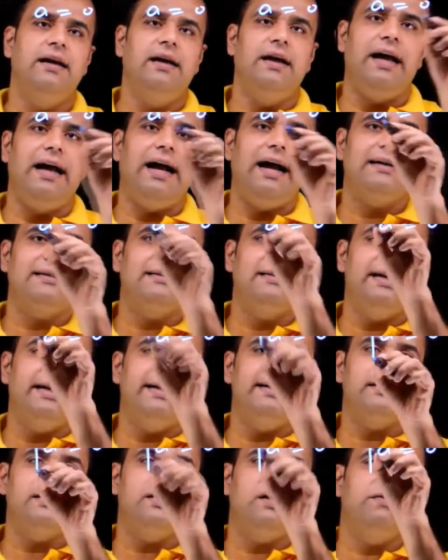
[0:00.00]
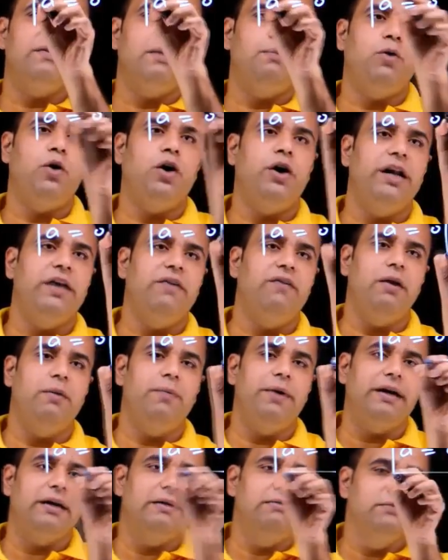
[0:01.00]
acceleration of the body will
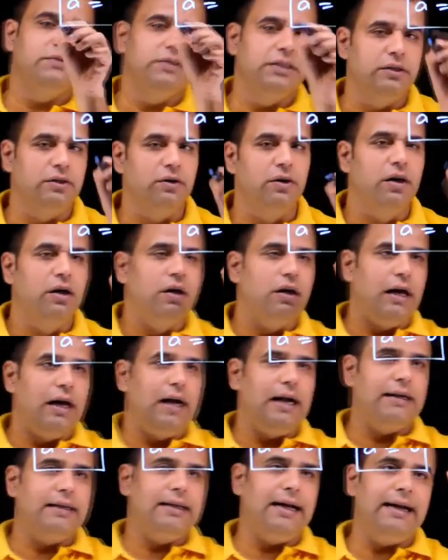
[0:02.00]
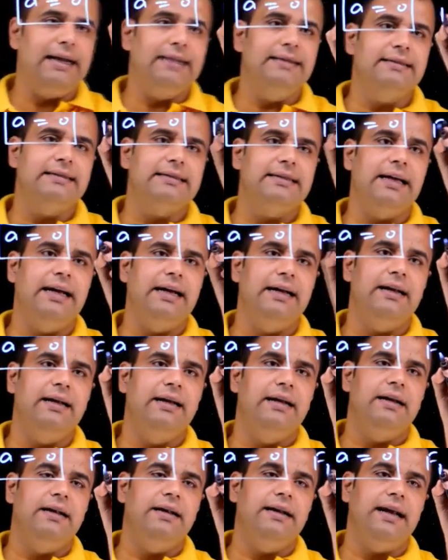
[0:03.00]
become zero. At that
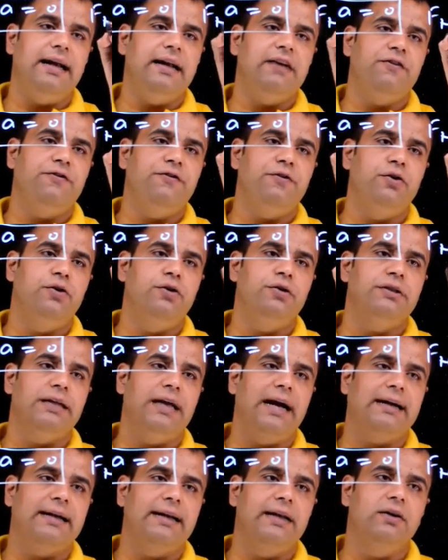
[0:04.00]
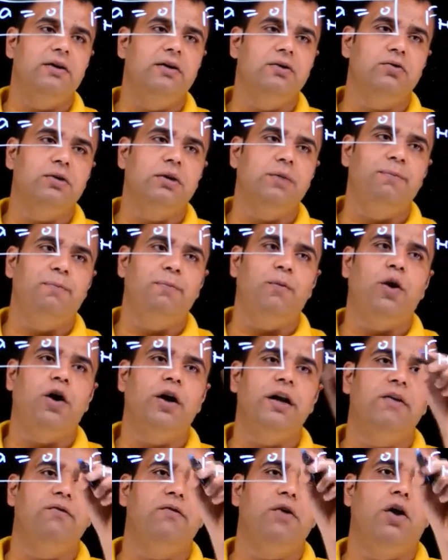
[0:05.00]
instant, net force acting onto the
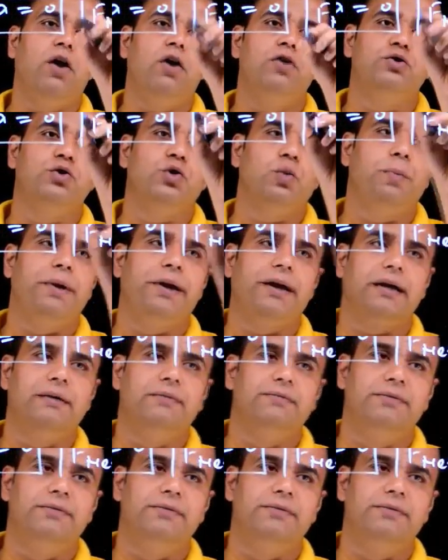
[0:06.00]
body will also become